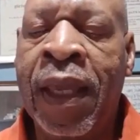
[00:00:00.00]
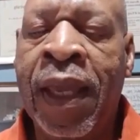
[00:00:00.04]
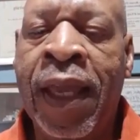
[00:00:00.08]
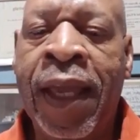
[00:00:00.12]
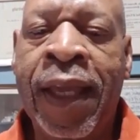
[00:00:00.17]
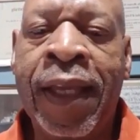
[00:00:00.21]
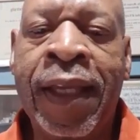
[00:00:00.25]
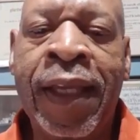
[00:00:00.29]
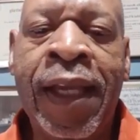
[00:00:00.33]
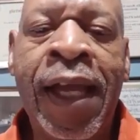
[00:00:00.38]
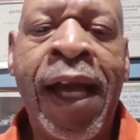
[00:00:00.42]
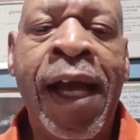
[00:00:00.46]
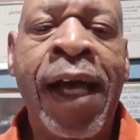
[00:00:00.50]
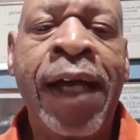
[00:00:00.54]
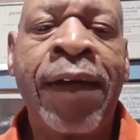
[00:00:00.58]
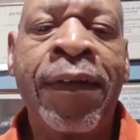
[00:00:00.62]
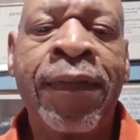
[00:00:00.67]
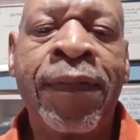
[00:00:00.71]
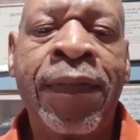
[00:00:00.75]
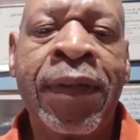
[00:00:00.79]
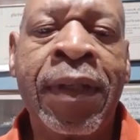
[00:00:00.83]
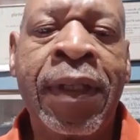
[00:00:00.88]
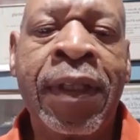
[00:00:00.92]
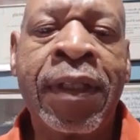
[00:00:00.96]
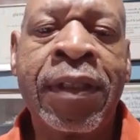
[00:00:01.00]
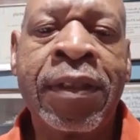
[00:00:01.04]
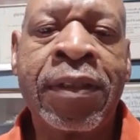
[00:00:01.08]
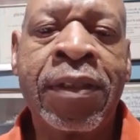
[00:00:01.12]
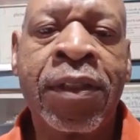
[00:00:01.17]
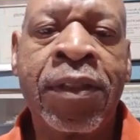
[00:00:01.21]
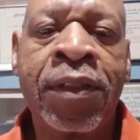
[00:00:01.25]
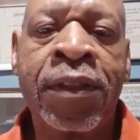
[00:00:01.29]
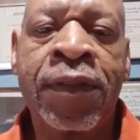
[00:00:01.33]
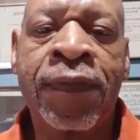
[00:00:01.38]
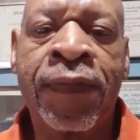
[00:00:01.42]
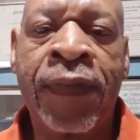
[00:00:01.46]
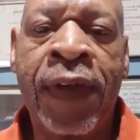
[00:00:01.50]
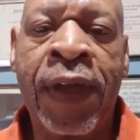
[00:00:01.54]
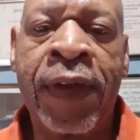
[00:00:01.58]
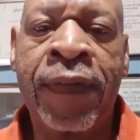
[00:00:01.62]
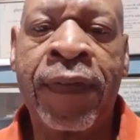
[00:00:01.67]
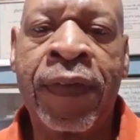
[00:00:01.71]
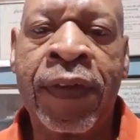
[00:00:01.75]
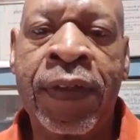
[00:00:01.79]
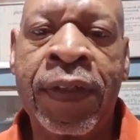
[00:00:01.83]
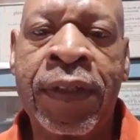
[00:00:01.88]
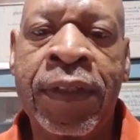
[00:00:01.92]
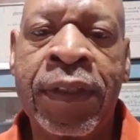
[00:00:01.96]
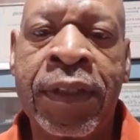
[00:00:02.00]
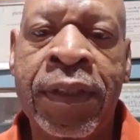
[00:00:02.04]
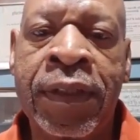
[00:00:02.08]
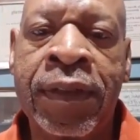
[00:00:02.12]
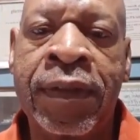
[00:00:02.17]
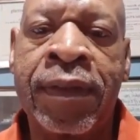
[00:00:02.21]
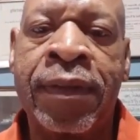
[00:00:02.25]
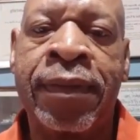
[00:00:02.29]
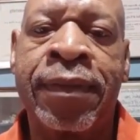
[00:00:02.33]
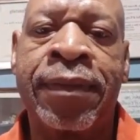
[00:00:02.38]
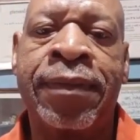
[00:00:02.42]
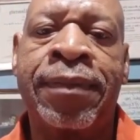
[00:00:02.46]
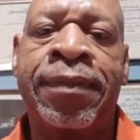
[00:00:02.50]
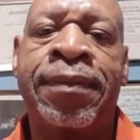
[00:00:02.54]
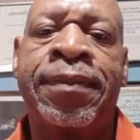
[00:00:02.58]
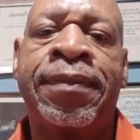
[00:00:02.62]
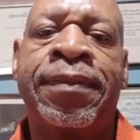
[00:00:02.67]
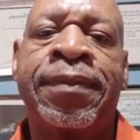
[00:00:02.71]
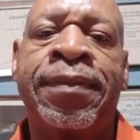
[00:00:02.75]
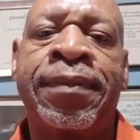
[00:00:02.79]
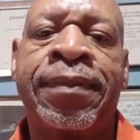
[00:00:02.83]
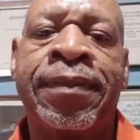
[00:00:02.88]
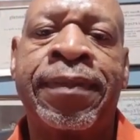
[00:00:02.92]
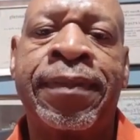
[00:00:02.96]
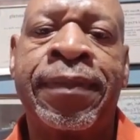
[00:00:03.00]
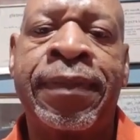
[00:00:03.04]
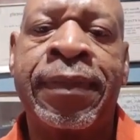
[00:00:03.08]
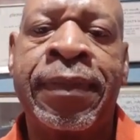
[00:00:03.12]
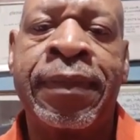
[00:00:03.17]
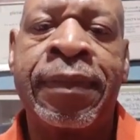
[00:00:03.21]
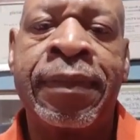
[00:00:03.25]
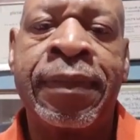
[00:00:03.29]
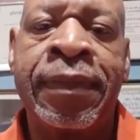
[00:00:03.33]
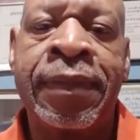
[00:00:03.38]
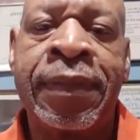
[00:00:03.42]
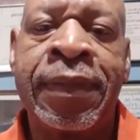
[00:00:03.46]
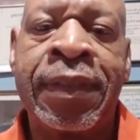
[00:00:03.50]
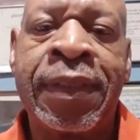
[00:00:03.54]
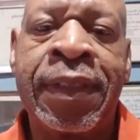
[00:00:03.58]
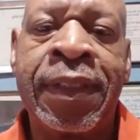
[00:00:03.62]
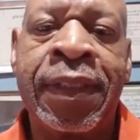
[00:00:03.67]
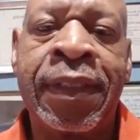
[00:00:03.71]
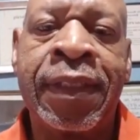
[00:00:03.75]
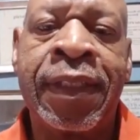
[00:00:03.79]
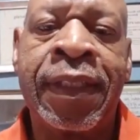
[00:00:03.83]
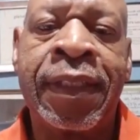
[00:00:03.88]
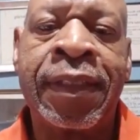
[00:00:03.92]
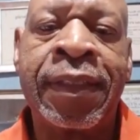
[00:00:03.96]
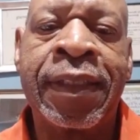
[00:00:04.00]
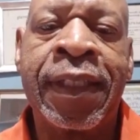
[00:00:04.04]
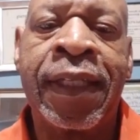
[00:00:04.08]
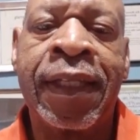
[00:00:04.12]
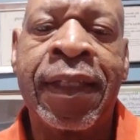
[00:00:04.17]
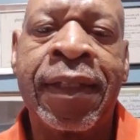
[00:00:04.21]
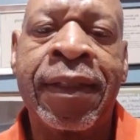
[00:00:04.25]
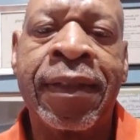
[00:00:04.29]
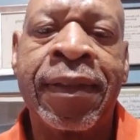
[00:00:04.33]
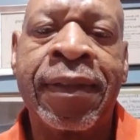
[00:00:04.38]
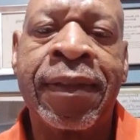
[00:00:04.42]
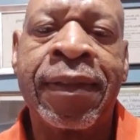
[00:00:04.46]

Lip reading: and God shows favor on you. See you next time.